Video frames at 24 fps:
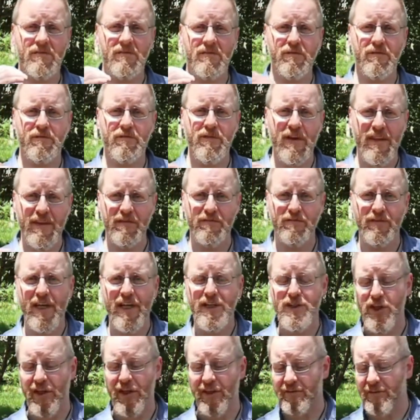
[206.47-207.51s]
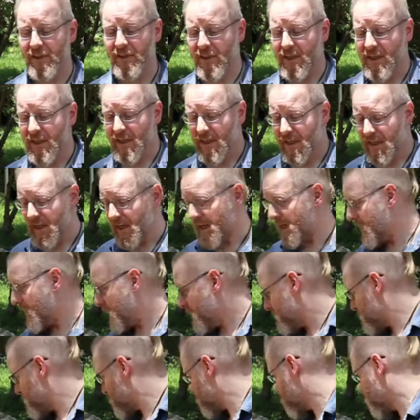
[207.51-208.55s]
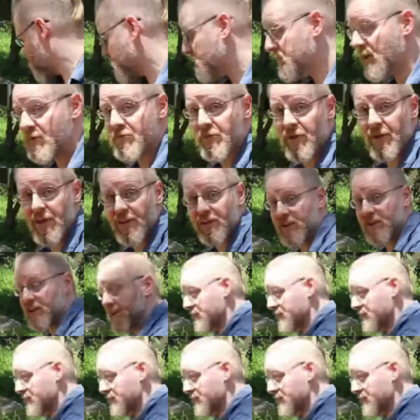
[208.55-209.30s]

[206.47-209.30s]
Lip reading: feather fletching. I'll just grab one actually.